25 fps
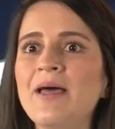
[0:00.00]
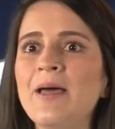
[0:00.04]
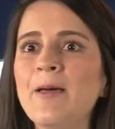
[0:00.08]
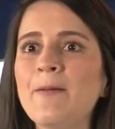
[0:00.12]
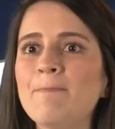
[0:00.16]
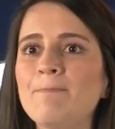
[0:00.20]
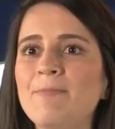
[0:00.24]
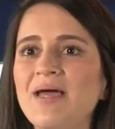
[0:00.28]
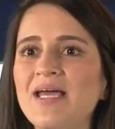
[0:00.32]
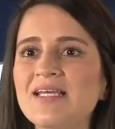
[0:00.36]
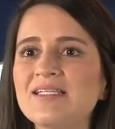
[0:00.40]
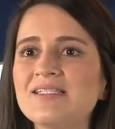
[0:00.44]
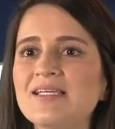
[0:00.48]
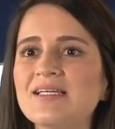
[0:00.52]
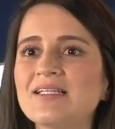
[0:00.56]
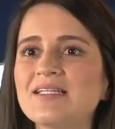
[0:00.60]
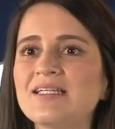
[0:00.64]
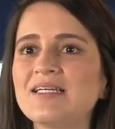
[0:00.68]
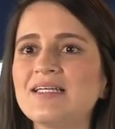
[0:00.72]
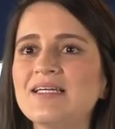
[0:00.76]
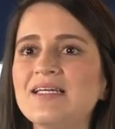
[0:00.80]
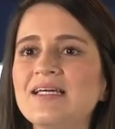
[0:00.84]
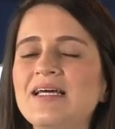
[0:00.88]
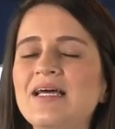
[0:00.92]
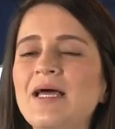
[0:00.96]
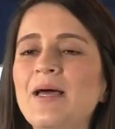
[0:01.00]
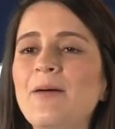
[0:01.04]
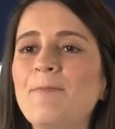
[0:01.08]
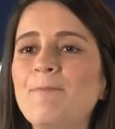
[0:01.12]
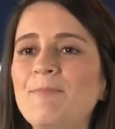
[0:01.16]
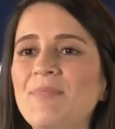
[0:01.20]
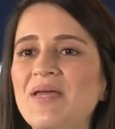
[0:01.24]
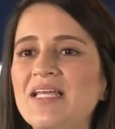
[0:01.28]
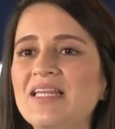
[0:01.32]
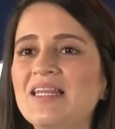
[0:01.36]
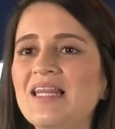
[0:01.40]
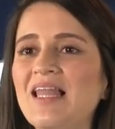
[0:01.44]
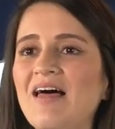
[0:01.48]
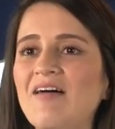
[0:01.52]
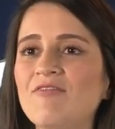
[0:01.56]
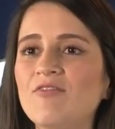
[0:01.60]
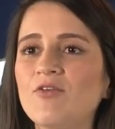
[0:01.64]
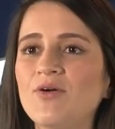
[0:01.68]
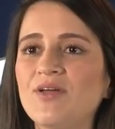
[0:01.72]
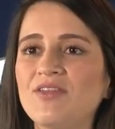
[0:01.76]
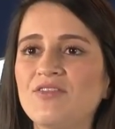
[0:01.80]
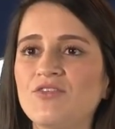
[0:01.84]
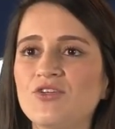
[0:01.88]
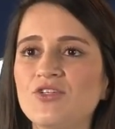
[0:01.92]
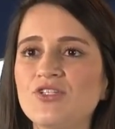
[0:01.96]
basically mid-level
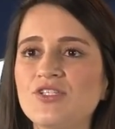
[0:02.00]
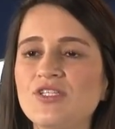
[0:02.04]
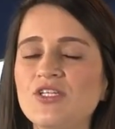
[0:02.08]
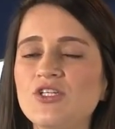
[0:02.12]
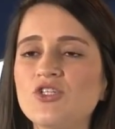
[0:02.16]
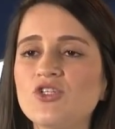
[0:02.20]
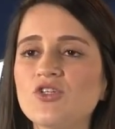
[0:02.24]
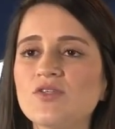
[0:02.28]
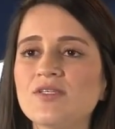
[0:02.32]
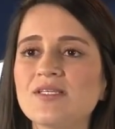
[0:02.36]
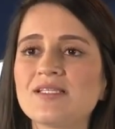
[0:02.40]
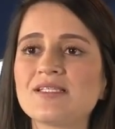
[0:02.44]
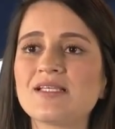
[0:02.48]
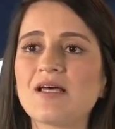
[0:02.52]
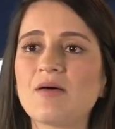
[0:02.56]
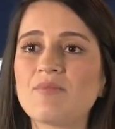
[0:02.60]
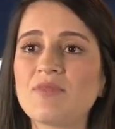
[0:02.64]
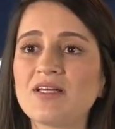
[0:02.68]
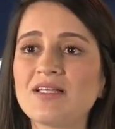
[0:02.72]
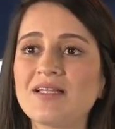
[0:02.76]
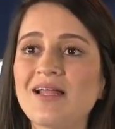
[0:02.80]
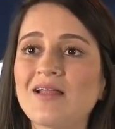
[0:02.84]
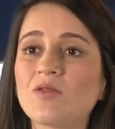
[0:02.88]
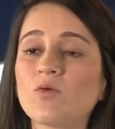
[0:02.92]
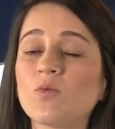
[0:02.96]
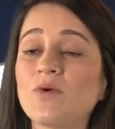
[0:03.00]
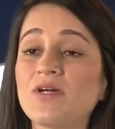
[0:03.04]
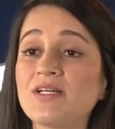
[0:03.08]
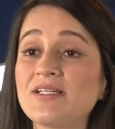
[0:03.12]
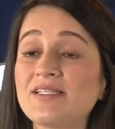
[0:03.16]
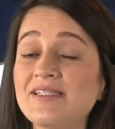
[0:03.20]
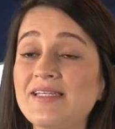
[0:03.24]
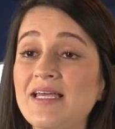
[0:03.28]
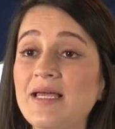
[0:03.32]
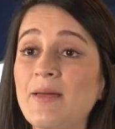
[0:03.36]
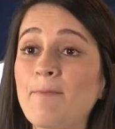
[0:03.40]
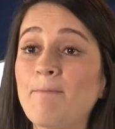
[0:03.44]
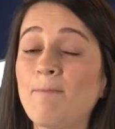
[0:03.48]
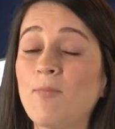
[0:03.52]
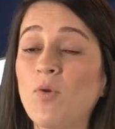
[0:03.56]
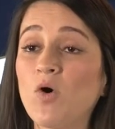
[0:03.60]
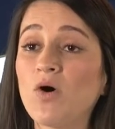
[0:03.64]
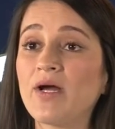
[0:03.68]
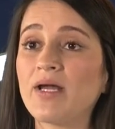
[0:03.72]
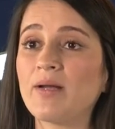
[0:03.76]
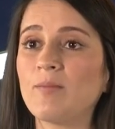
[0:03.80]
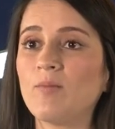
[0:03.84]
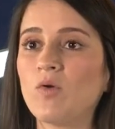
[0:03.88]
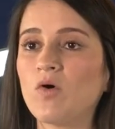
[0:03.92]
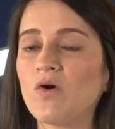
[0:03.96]
interstitials is something that we're seeing more
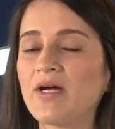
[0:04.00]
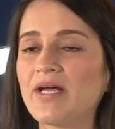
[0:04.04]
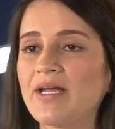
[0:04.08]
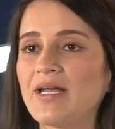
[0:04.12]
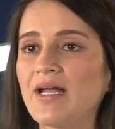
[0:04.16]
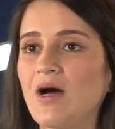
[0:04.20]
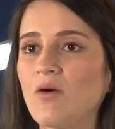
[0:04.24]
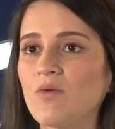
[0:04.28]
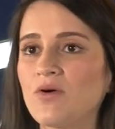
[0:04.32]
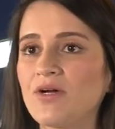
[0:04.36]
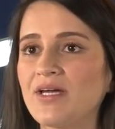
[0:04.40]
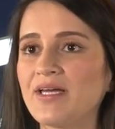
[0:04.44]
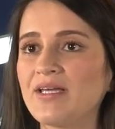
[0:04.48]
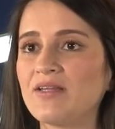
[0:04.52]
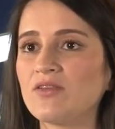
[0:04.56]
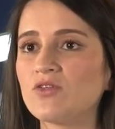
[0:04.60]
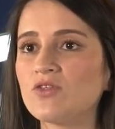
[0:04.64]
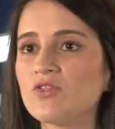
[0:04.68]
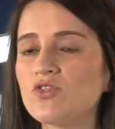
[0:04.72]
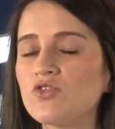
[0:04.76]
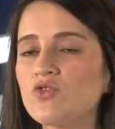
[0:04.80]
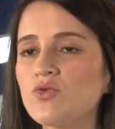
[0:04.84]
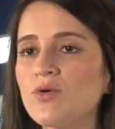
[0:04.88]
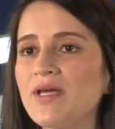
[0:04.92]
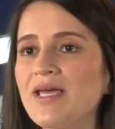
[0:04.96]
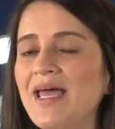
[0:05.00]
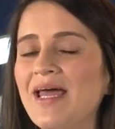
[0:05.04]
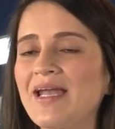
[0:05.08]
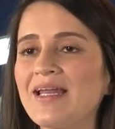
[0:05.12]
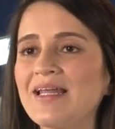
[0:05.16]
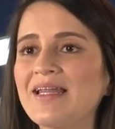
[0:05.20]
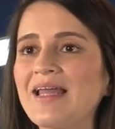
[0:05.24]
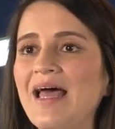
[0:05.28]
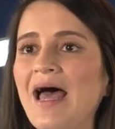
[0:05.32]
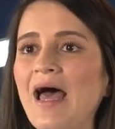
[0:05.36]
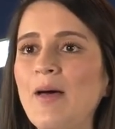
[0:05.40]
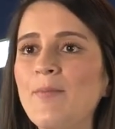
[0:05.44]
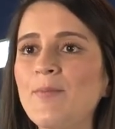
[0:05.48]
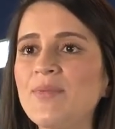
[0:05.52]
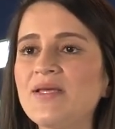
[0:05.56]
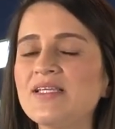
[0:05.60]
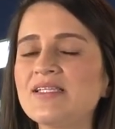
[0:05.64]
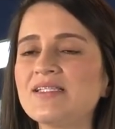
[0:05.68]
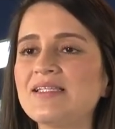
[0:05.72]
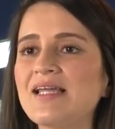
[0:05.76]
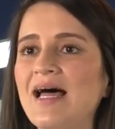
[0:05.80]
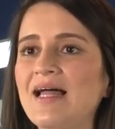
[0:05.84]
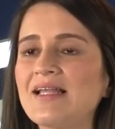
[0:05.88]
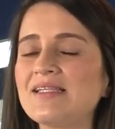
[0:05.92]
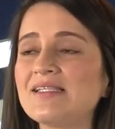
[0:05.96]
and more in our industry, and it happens
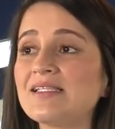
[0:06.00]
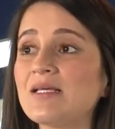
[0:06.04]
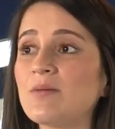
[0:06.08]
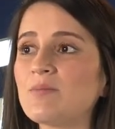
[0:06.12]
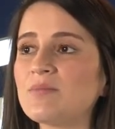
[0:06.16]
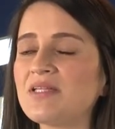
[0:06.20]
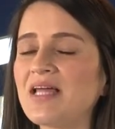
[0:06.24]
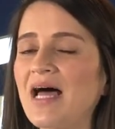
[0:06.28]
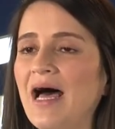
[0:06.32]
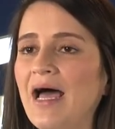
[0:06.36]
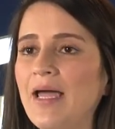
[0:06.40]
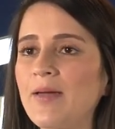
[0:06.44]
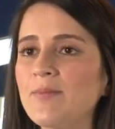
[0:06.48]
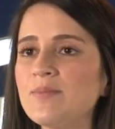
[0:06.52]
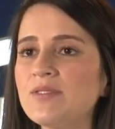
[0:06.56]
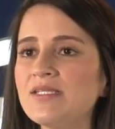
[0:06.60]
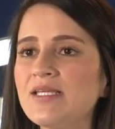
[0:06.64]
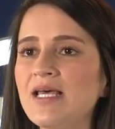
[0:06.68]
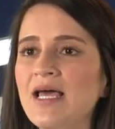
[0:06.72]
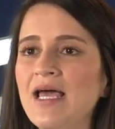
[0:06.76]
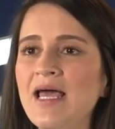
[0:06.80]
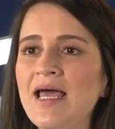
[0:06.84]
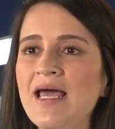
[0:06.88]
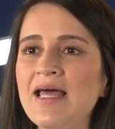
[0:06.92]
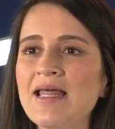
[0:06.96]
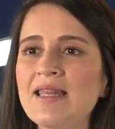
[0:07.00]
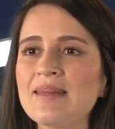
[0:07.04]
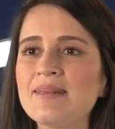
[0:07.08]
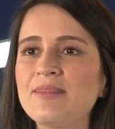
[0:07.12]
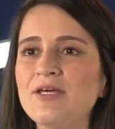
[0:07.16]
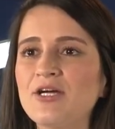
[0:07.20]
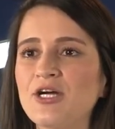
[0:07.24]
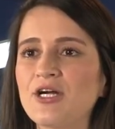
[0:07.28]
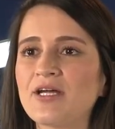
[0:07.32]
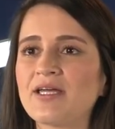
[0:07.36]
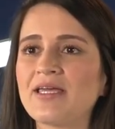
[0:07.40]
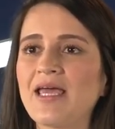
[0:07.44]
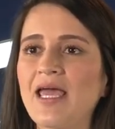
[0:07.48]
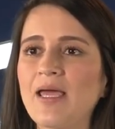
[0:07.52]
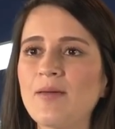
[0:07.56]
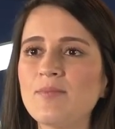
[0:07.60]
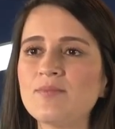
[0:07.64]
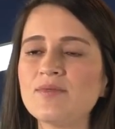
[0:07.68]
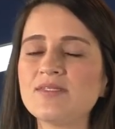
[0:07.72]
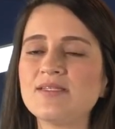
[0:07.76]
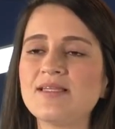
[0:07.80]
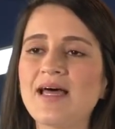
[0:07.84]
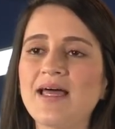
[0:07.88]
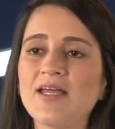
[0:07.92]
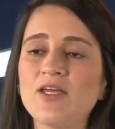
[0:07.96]
that sometimes there are
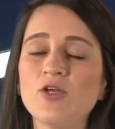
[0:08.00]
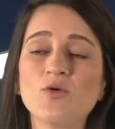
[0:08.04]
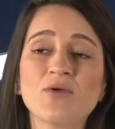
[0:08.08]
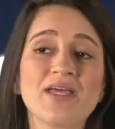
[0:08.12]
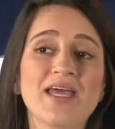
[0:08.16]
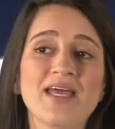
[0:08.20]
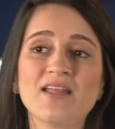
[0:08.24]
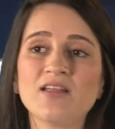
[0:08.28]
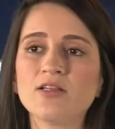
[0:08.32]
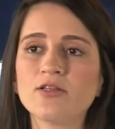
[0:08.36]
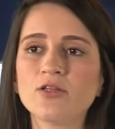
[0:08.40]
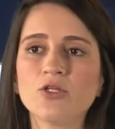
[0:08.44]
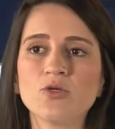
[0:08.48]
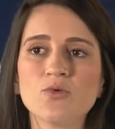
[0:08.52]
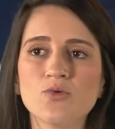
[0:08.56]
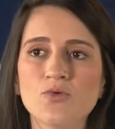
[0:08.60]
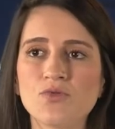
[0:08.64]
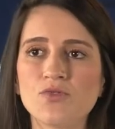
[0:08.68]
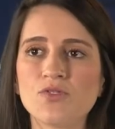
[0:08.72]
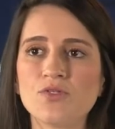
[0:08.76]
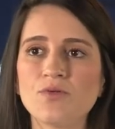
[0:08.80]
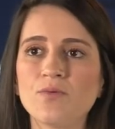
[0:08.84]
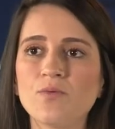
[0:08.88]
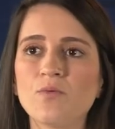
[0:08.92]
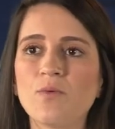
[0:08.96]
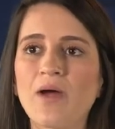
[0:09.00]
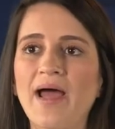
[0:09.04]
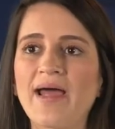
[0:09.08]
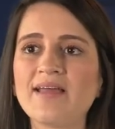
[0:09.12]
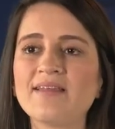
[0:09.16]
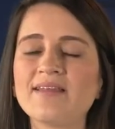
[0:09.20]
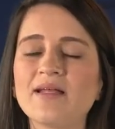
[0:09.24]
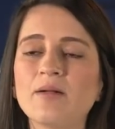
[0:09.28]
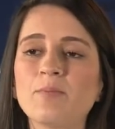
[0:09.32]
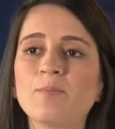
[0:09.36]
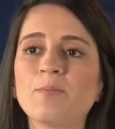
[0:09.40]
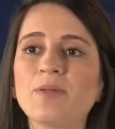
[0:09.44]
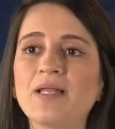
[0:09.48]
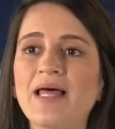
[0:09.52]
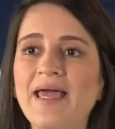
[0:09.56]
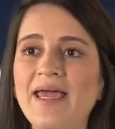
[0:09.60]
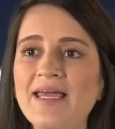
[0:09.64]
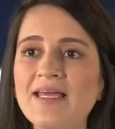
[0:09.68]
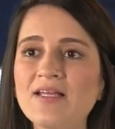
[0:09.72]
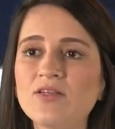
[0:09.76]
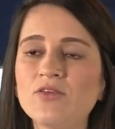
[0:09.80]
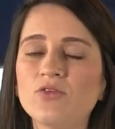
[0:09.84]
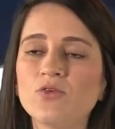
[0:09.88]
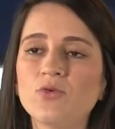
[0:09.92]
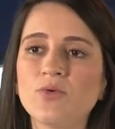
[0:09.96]
games that you can't lose, right? And
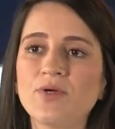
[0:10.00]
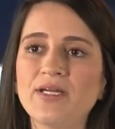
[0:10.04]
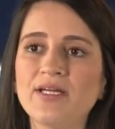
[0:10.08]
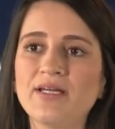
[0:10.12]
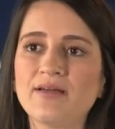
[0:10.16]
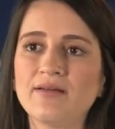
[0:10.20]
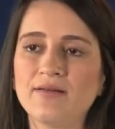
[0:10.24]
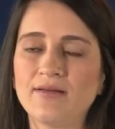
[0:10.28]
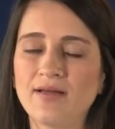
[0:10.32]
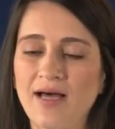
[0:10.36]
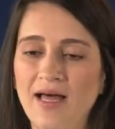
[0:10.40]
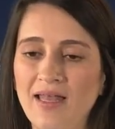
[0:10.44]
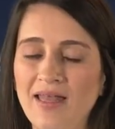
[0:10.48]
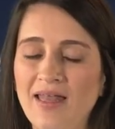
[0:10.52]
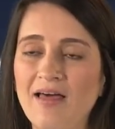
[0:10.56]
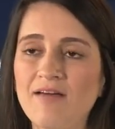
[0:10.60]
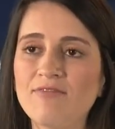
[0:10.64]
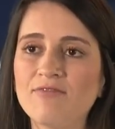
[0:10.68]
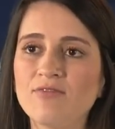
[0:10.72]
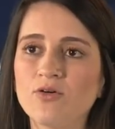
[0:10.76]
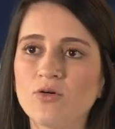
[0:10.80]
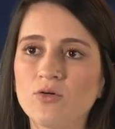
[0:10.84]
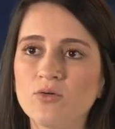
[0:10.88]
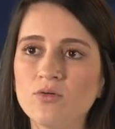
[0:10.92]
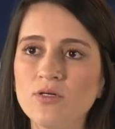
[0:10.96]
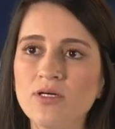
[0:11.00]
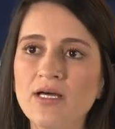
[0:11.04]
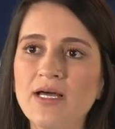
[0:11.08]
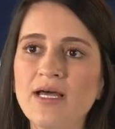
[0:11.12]
playing during a level